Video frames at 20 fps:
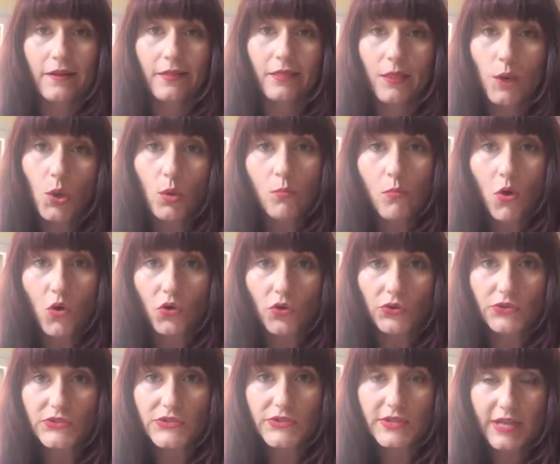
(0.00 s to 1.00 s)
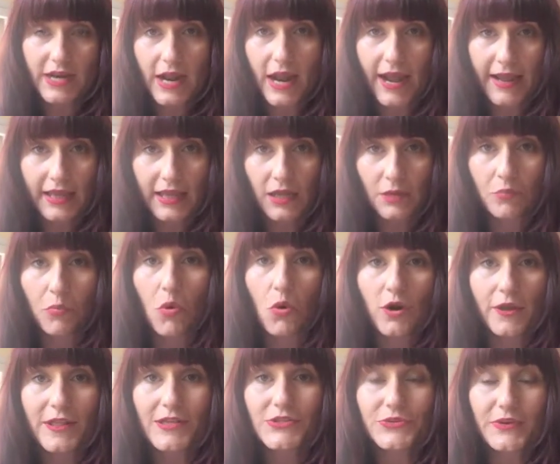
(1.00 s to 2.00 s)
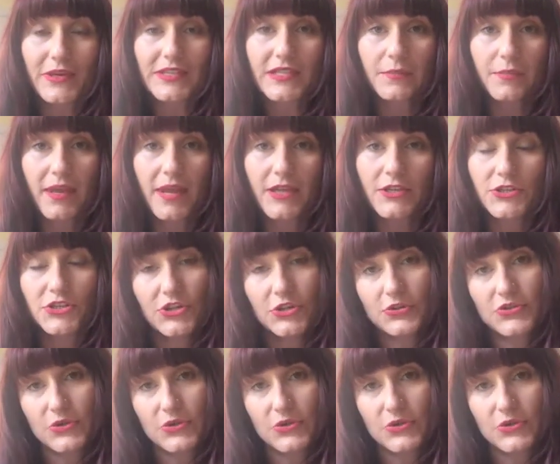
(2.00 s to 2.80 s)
little molds that I can pour this recipe into.